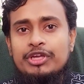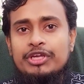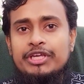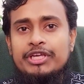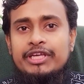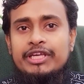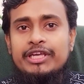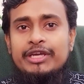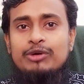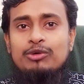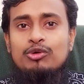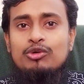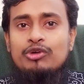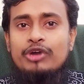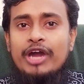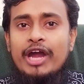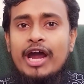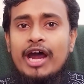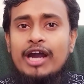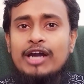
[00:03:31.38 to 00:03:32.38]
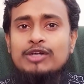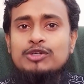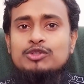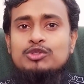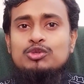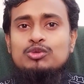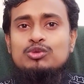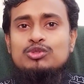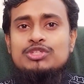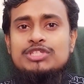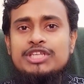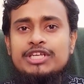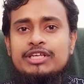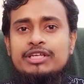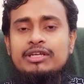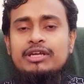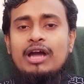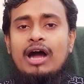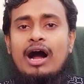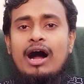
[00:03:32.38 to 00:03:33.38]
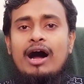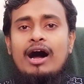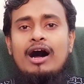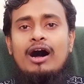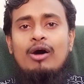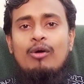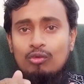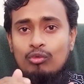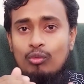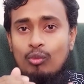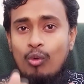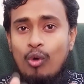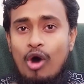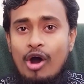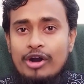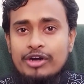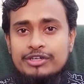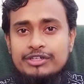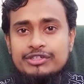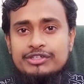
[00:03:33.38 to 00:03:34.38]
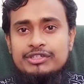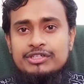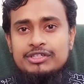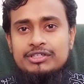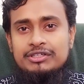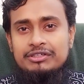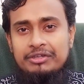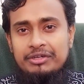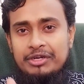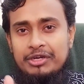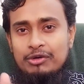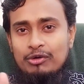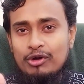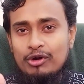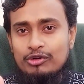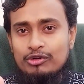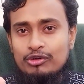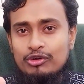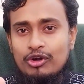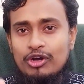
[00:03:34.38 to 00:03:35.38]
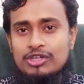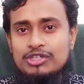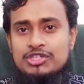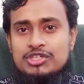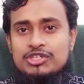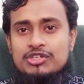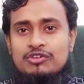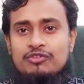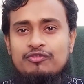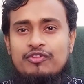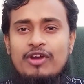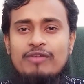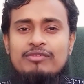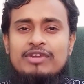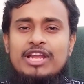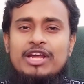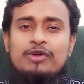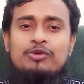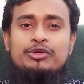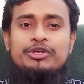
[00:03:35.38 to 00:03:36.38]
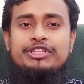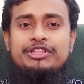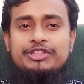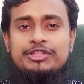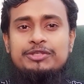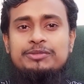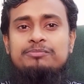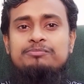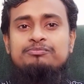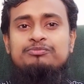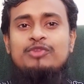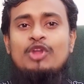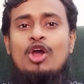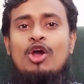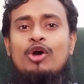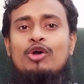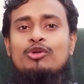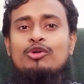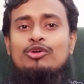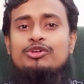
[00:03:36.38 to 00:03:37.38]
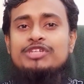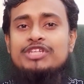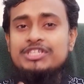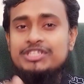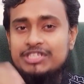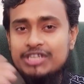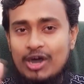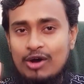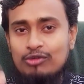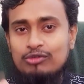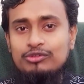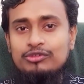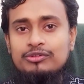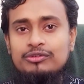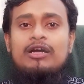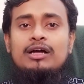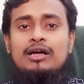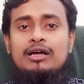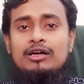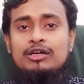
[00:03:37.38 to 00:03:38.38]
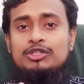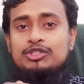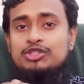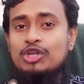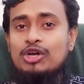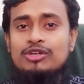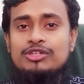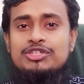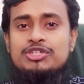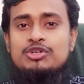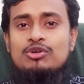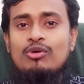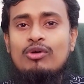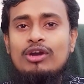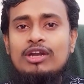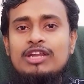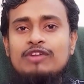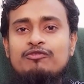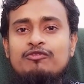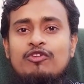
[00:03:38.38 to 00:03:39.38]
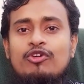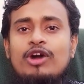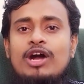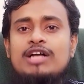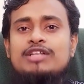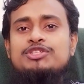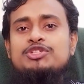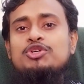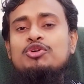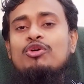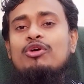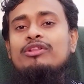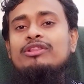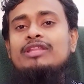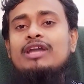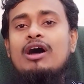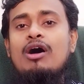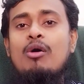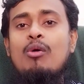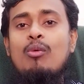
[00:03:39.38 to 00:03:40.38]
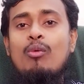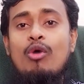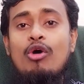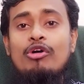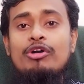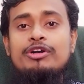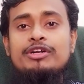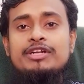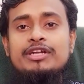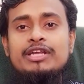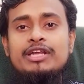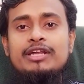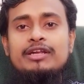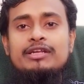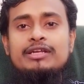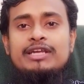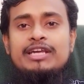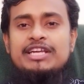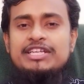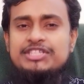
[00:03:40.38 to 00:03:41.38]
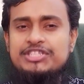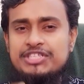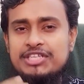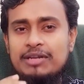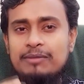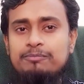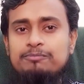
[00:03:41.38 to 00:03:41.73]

you hear to see a word you are not familiar with, note it down. Don't only focus on the word itself,